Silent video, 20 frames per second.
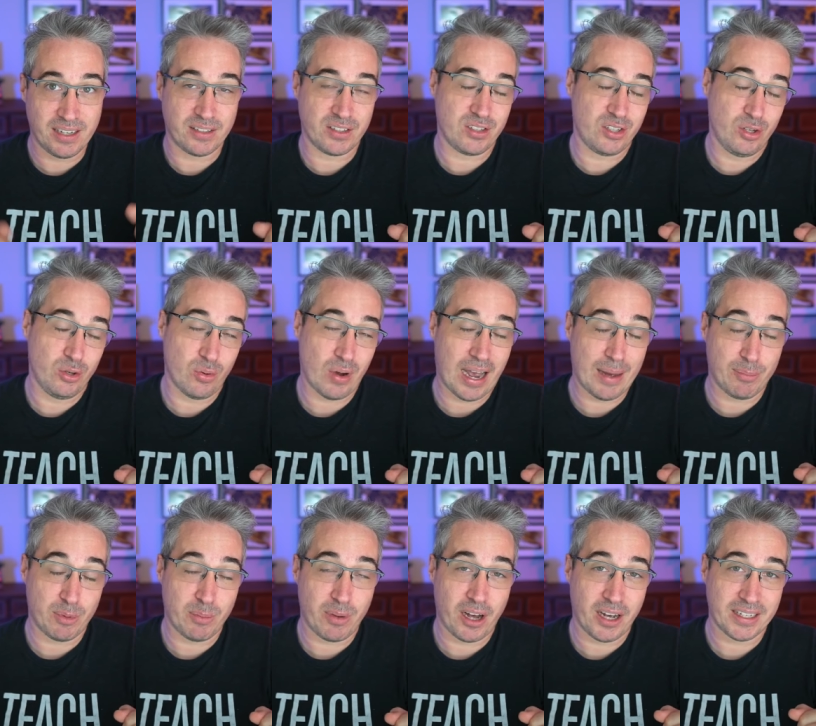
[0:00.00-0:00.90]
links to
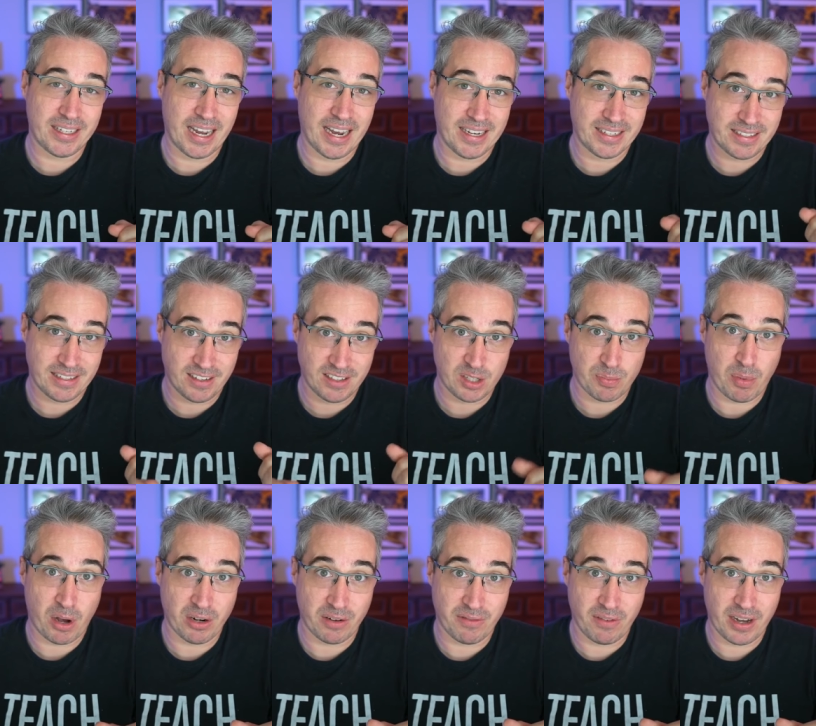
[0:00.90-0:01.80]
Apple Podcasts and
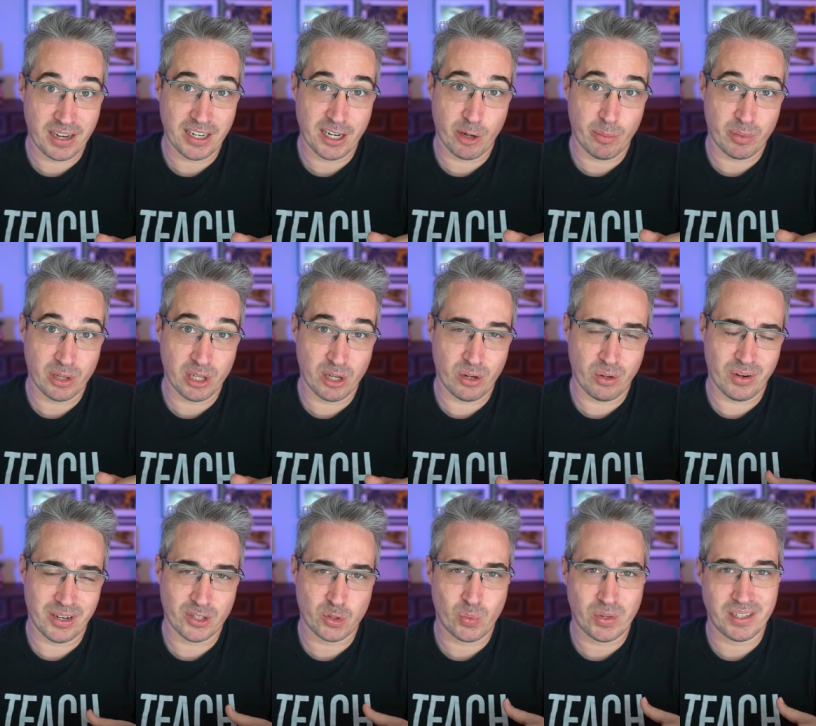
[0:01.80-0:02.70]
Spotify down
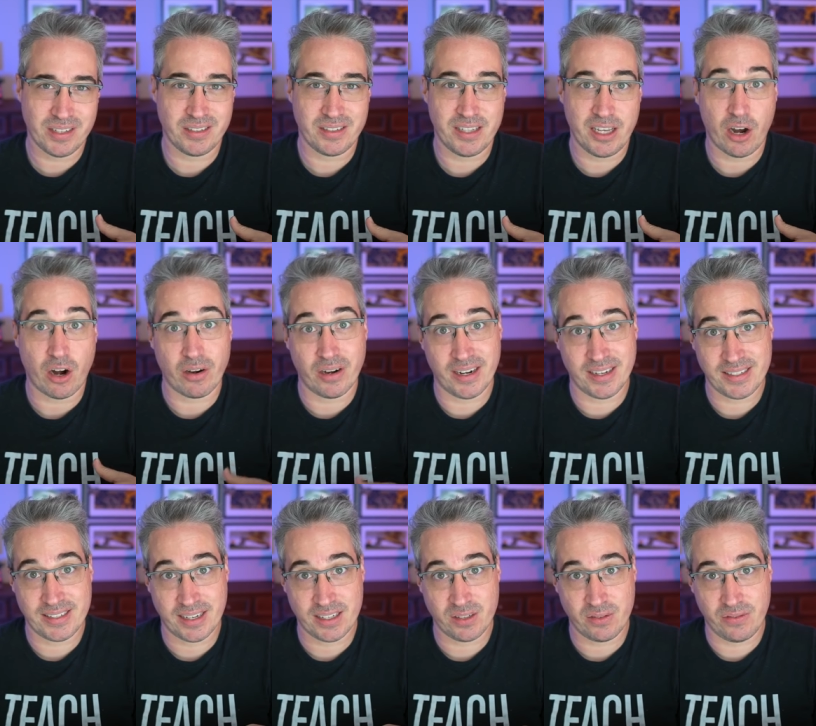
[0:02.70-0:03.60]
below, as well as the
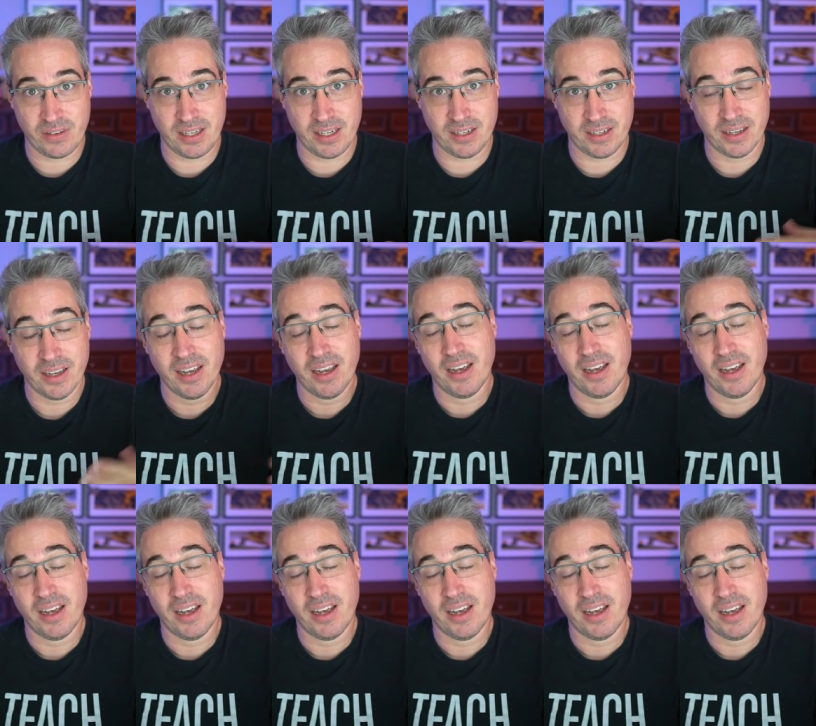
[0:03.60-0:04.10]
RSS feed.